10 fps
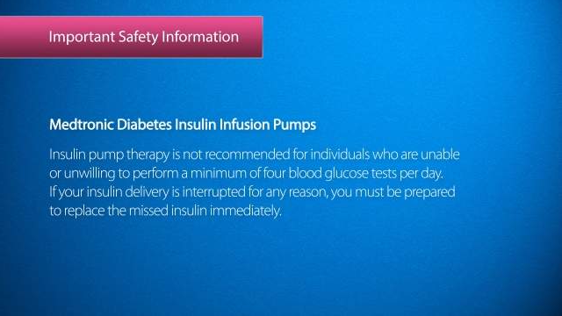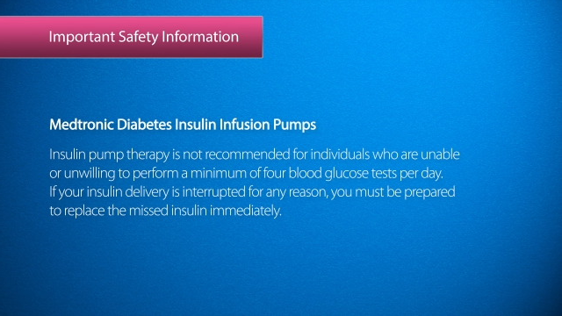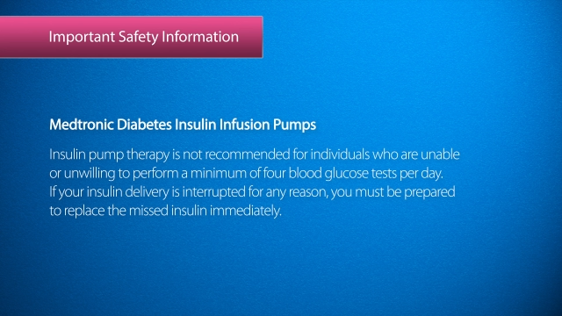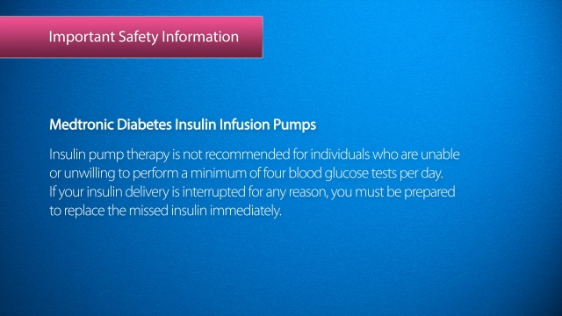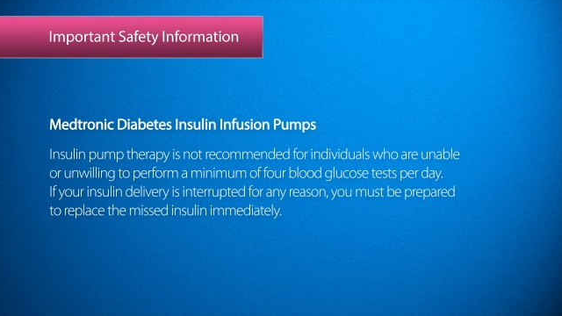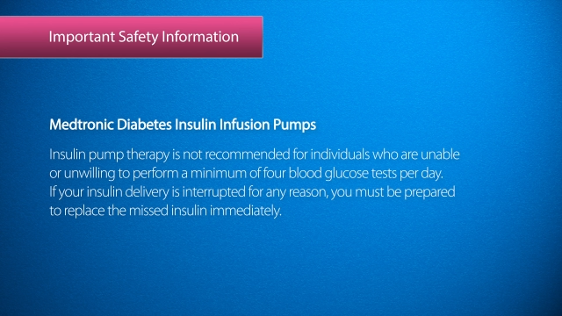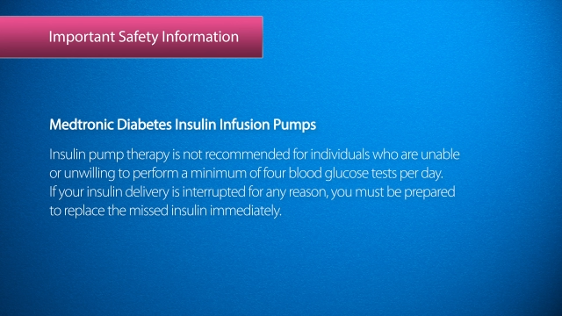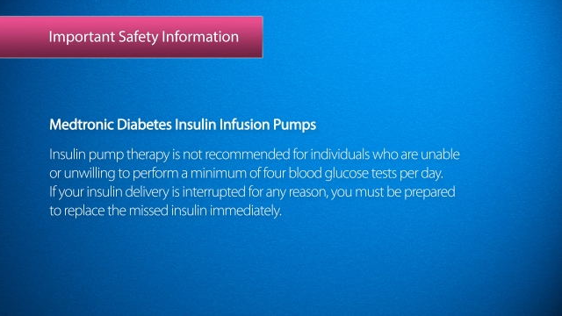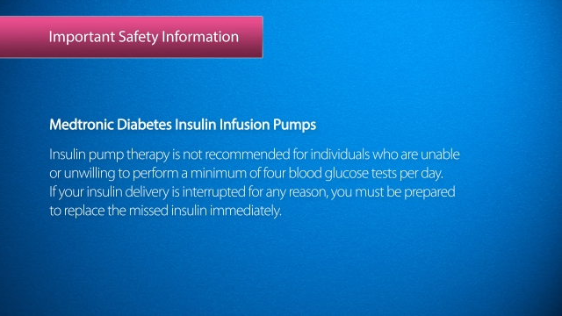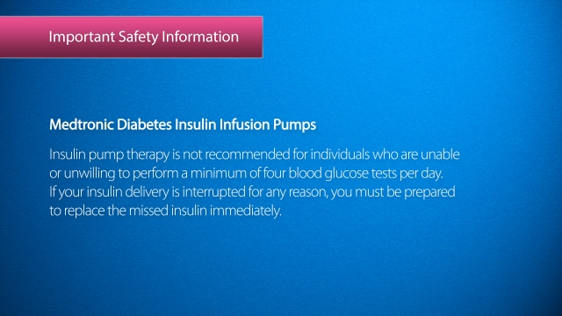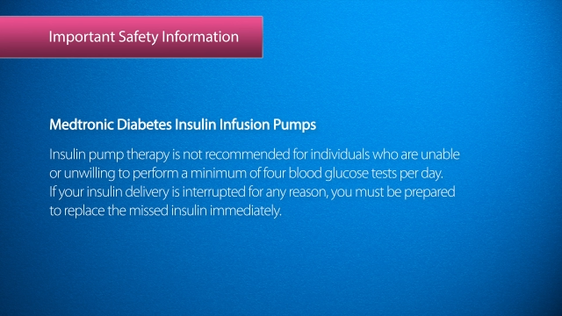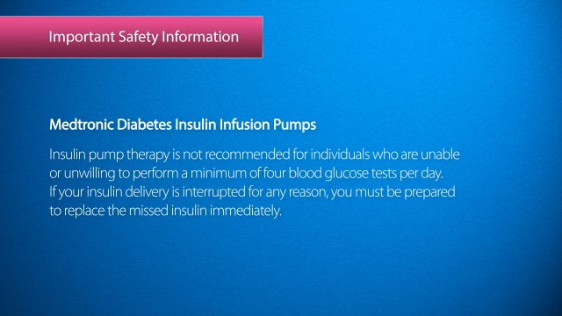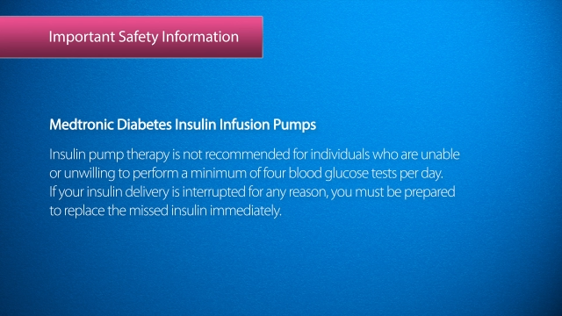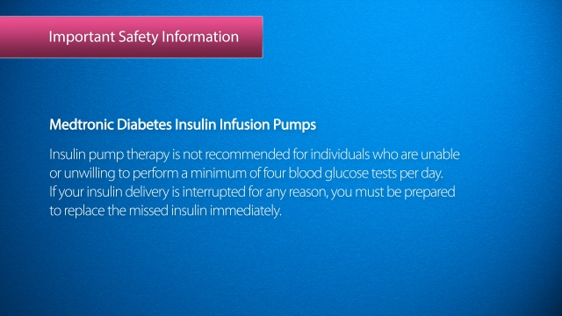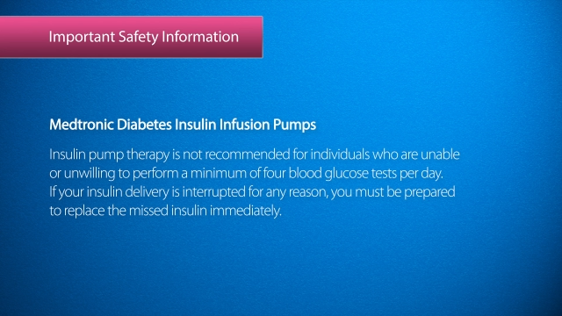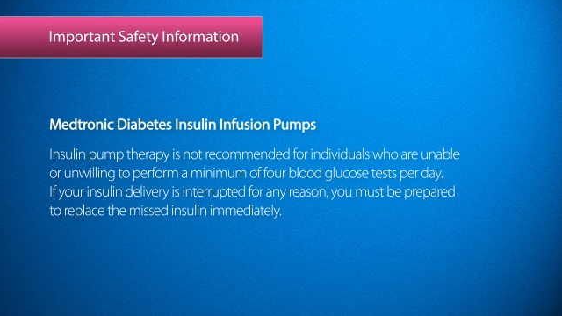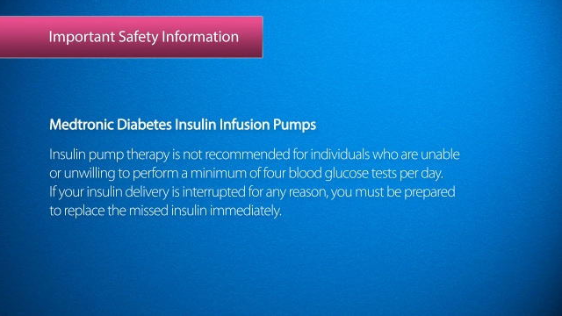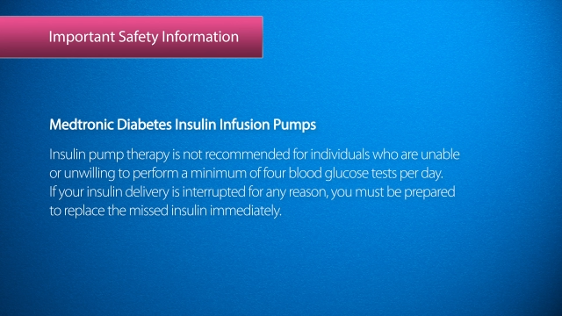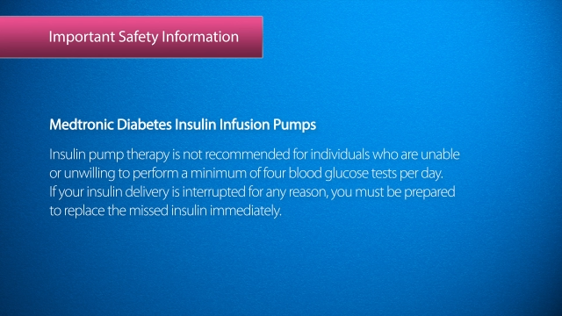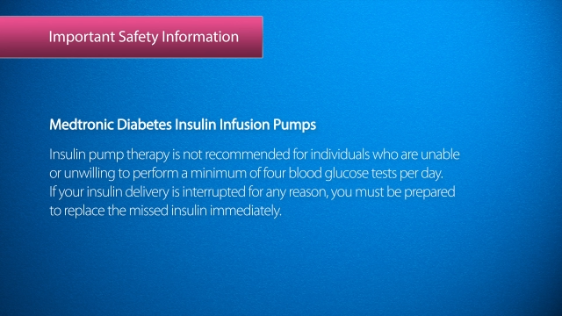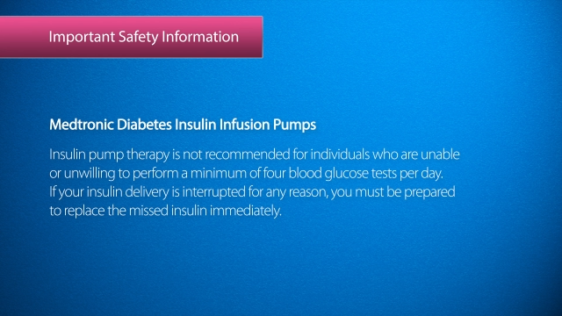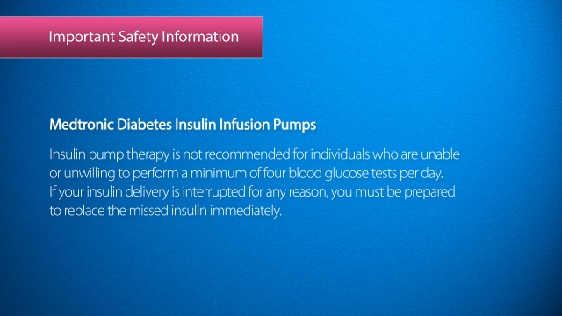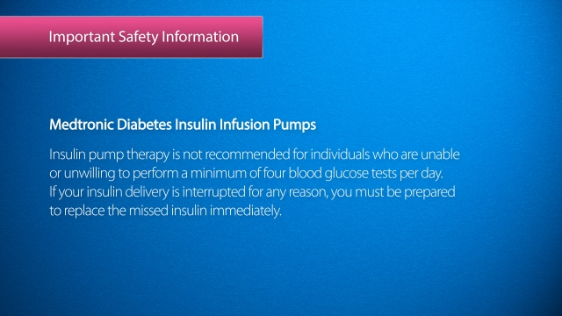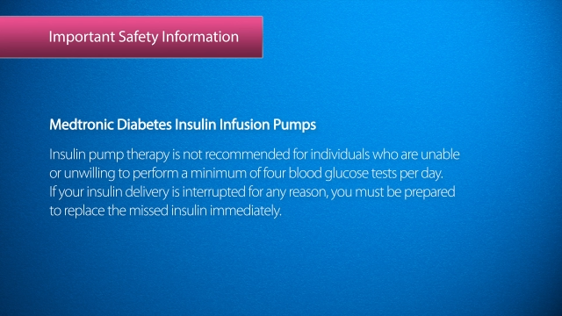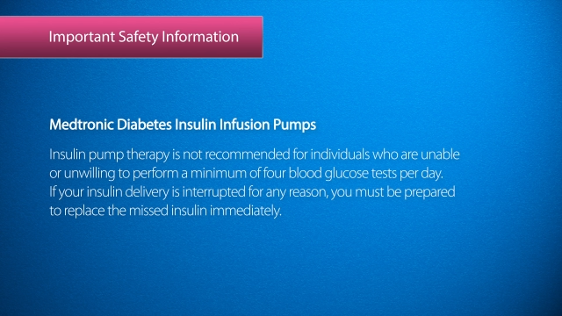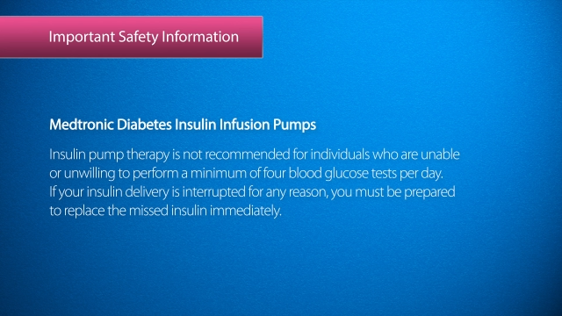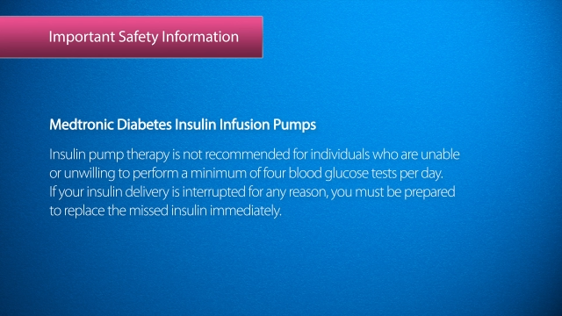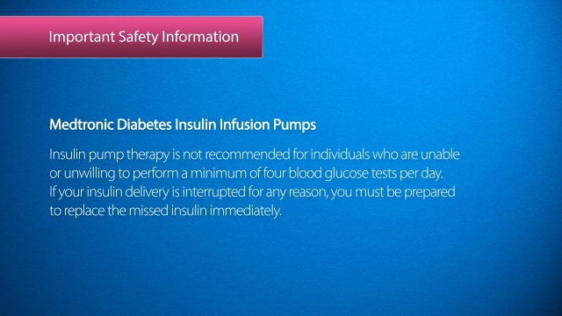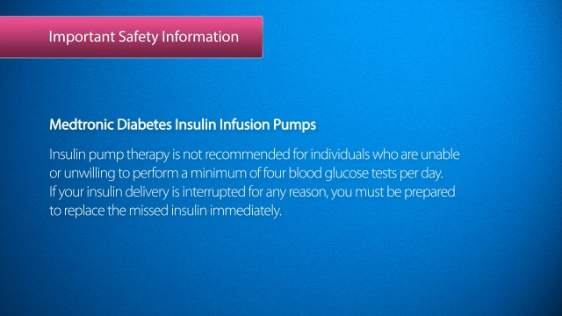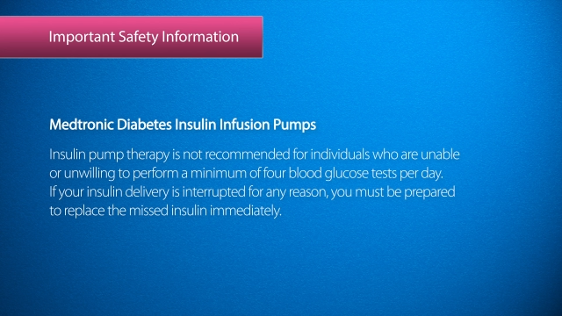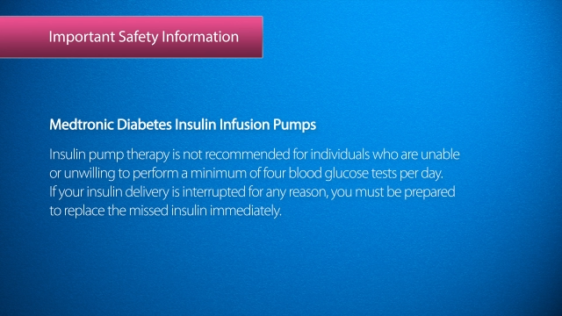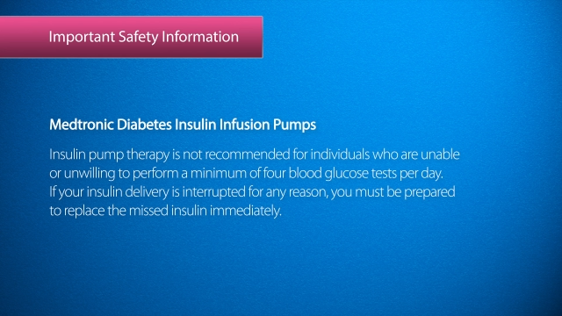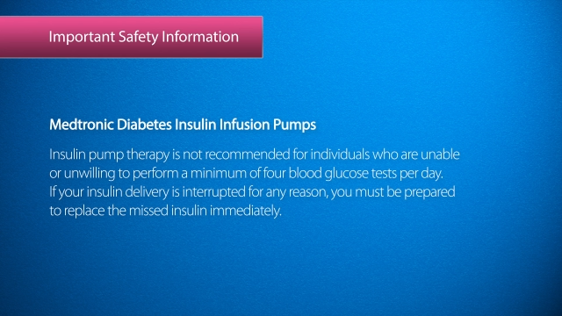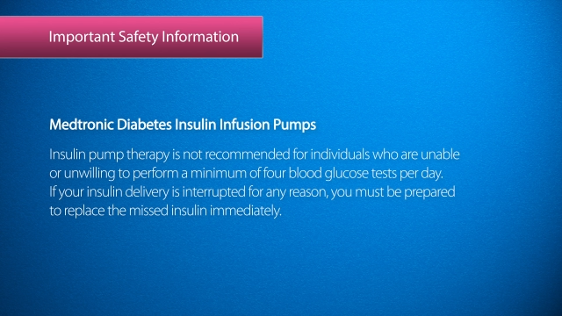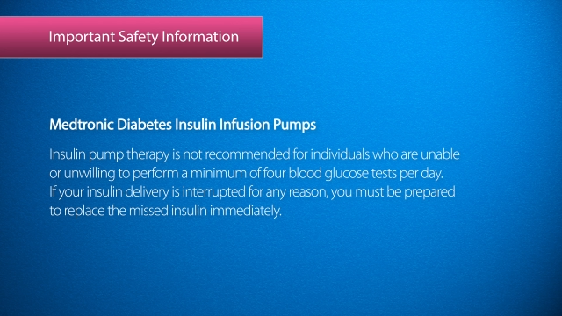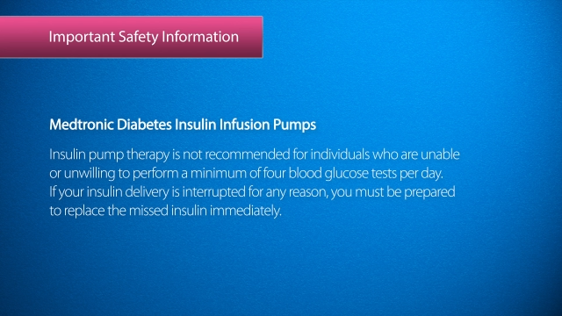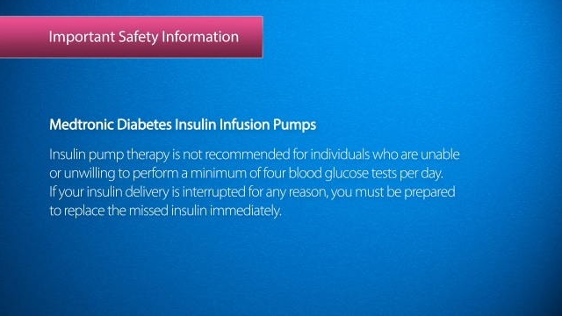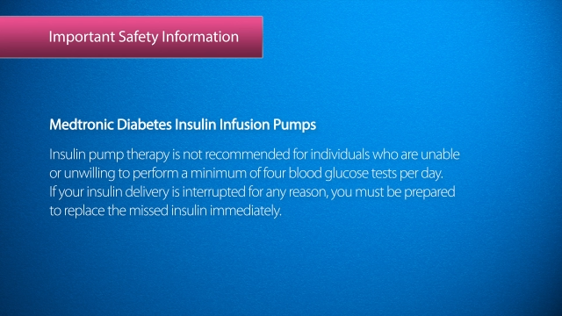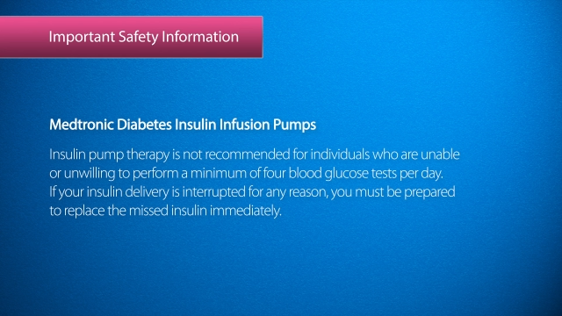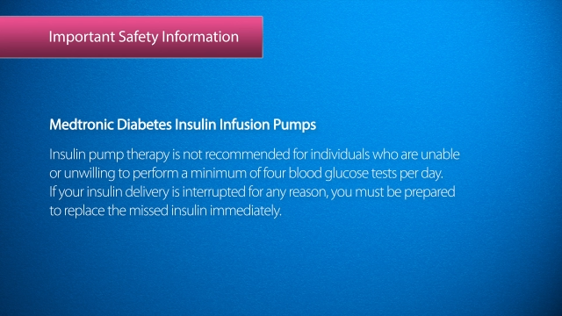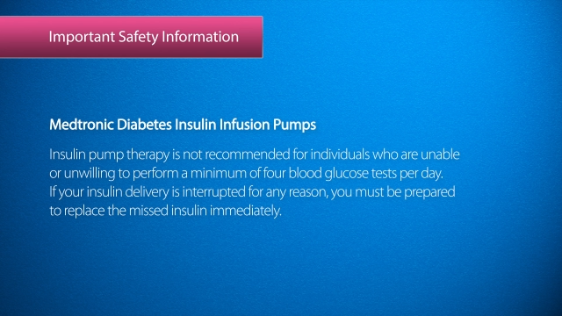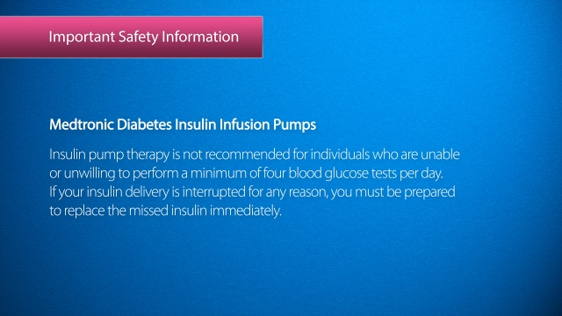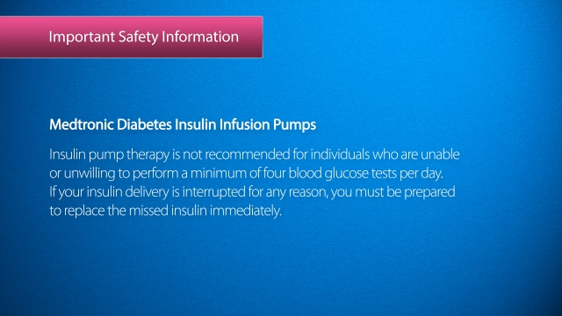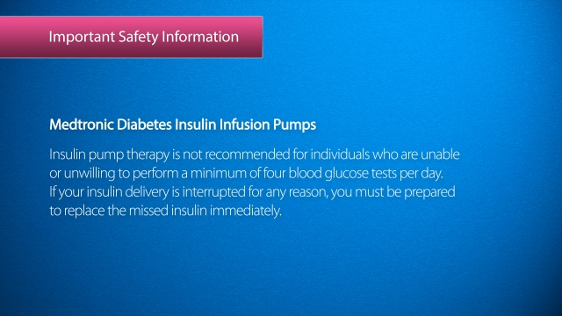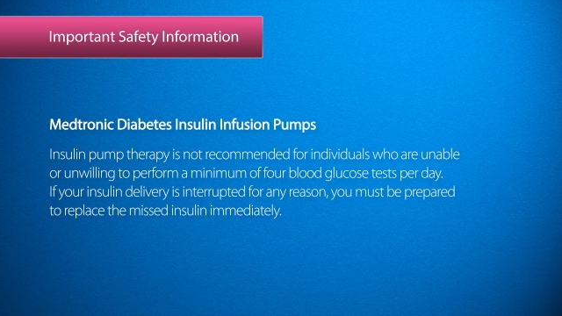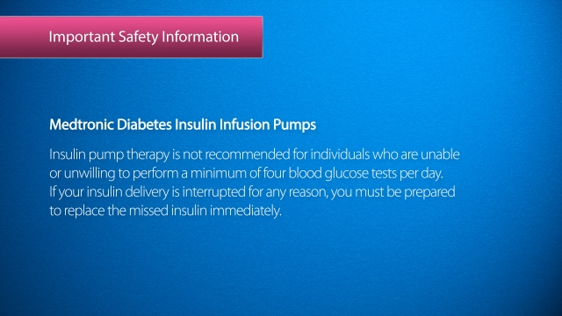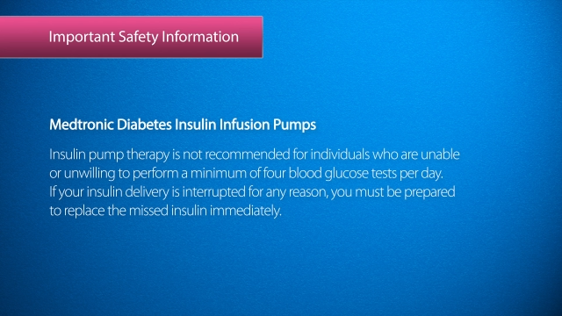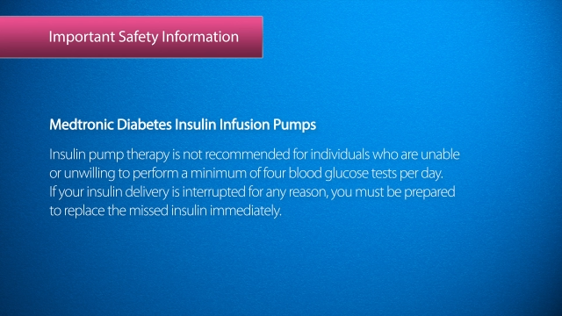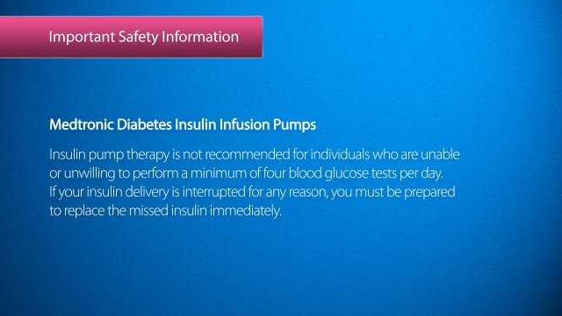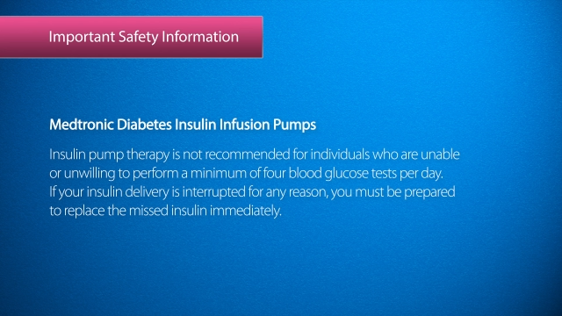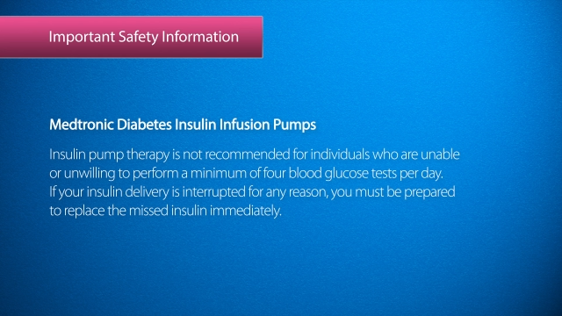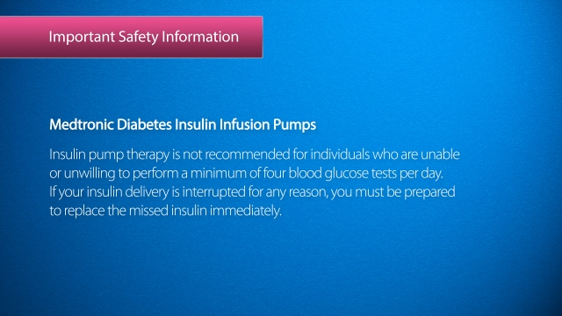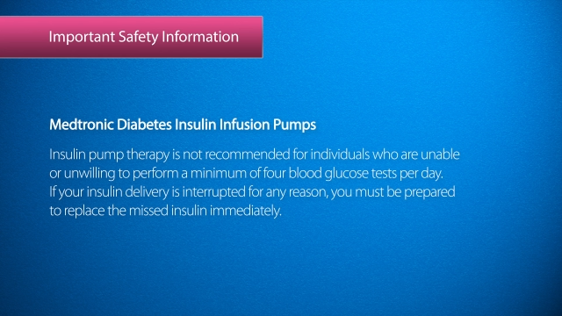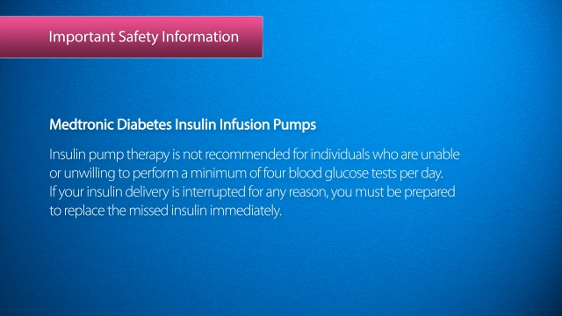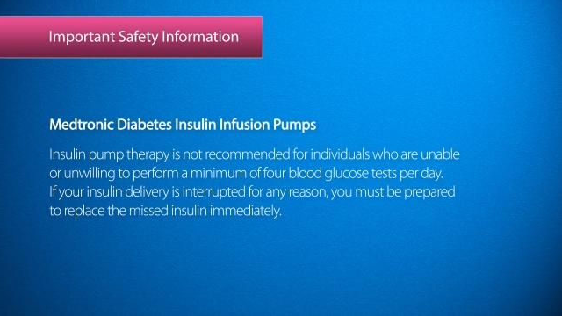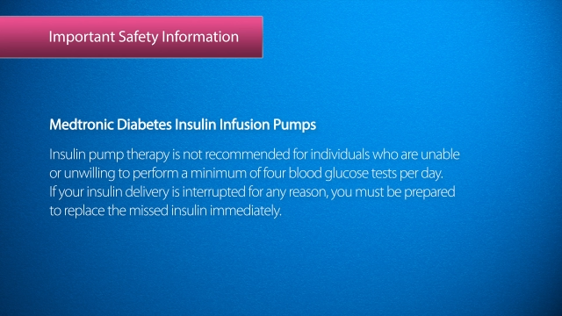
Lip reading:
Nobody's mouth can be seen.